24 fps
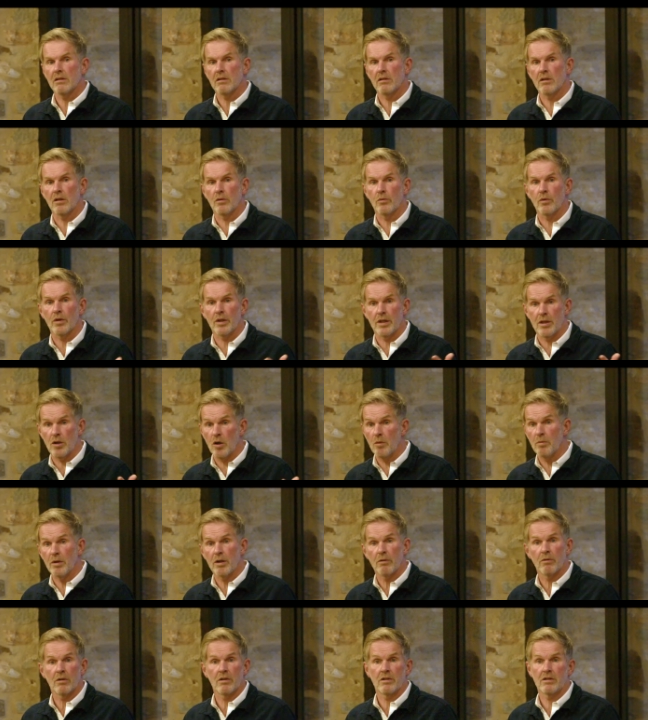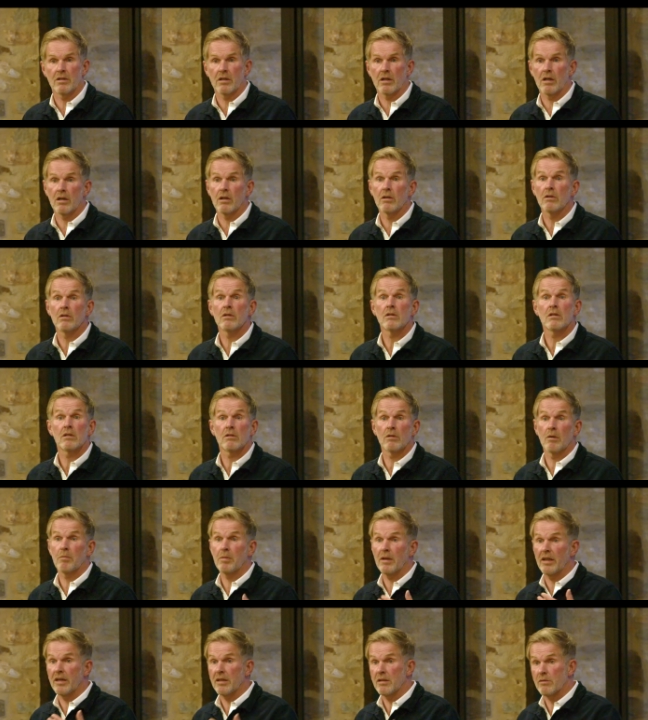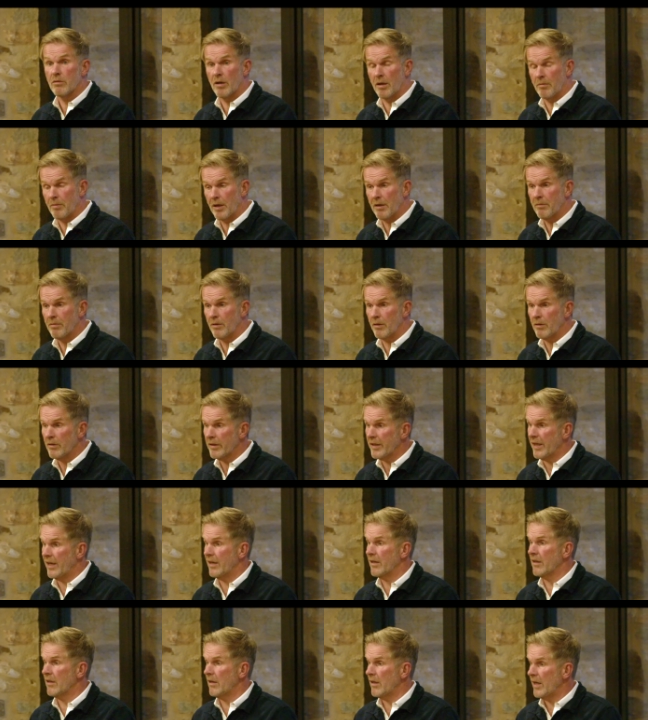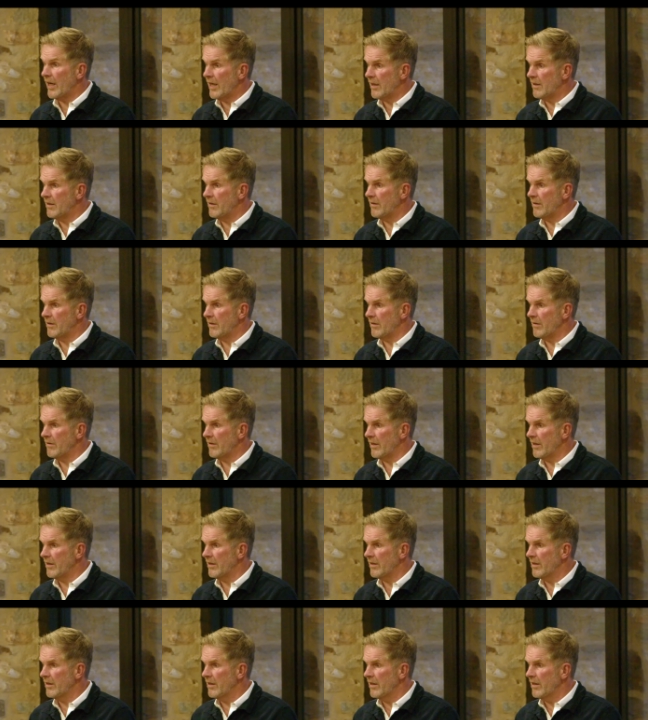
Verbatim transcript: that where nobody wanted to go to a place where people look at and go, how did they do that?